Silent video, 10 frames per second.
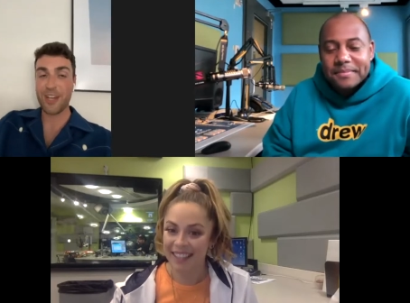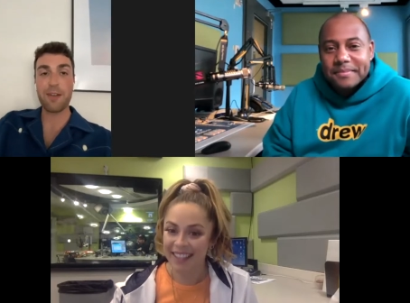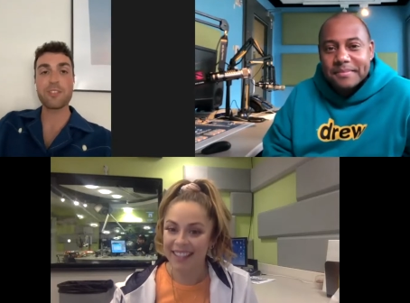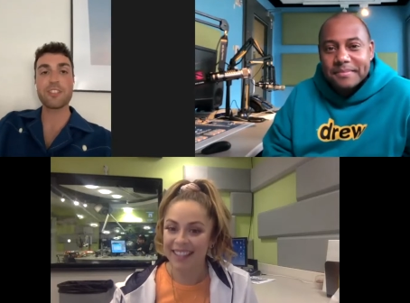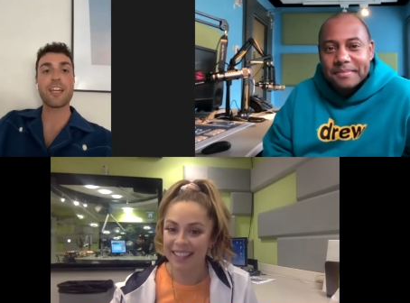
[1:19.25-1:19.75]

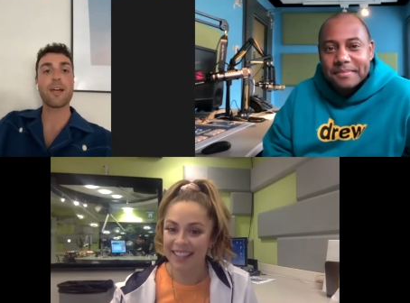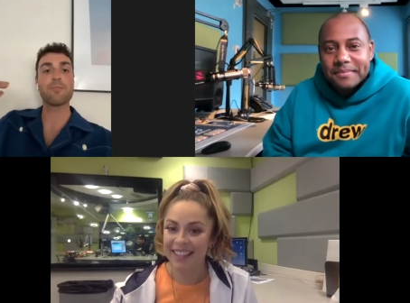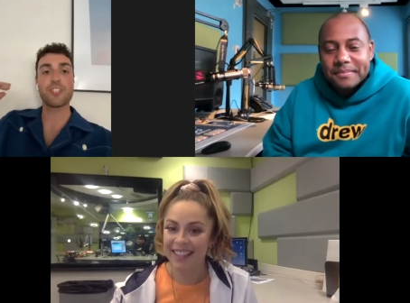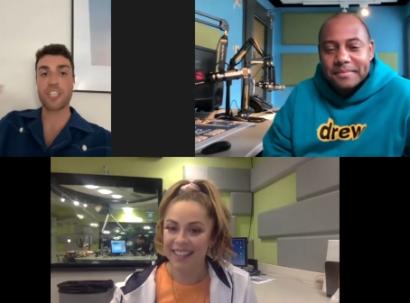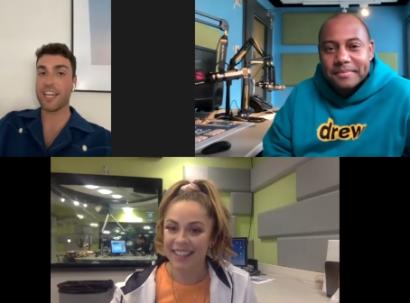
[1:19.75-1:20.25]
Speaker 1: Amsterdam,
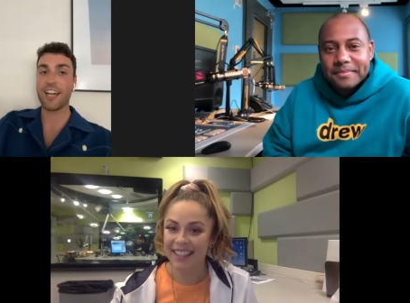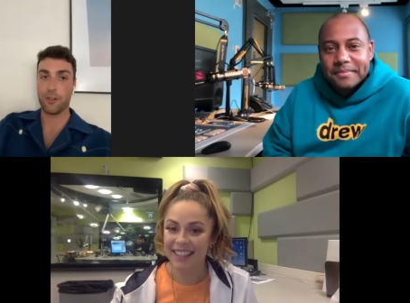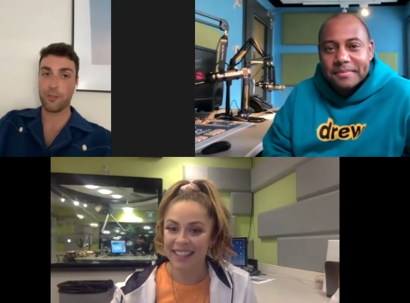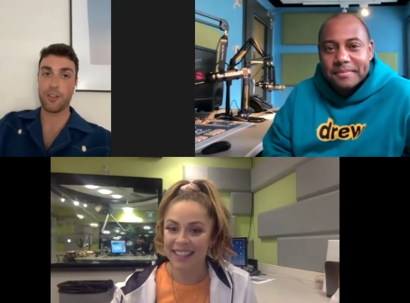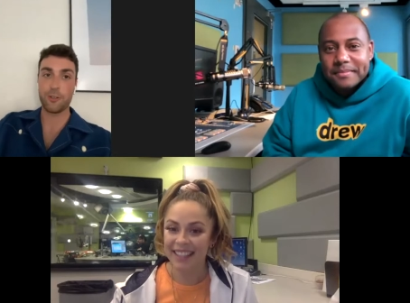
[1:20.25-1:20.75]
check
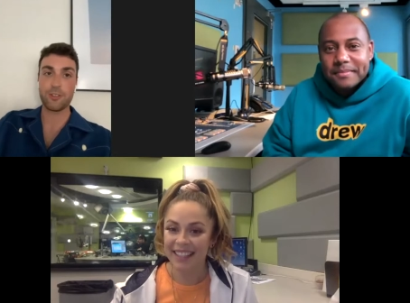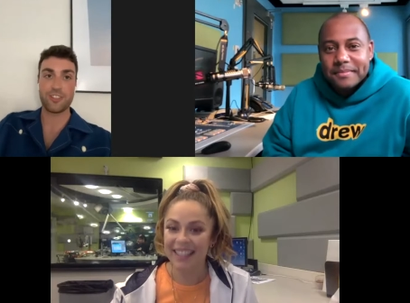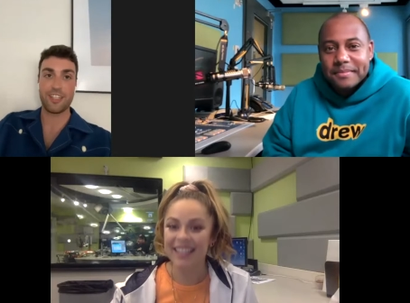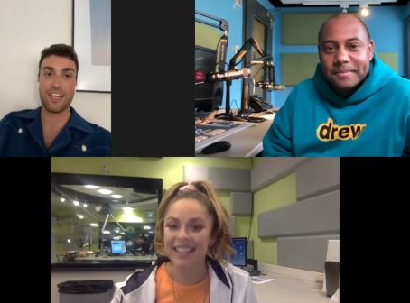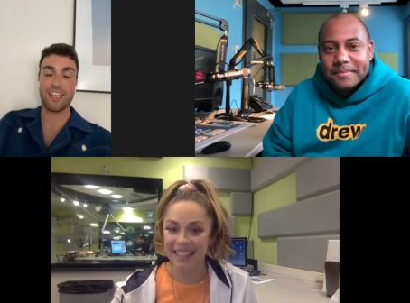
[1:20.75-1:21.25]
out those
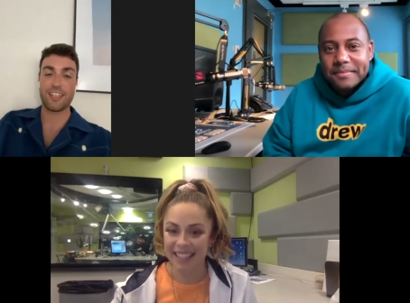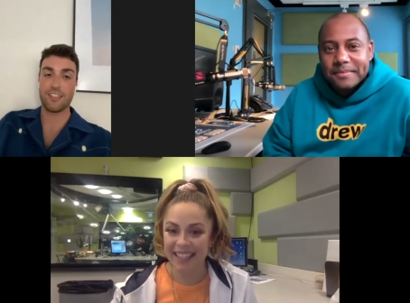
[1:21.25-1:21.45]
like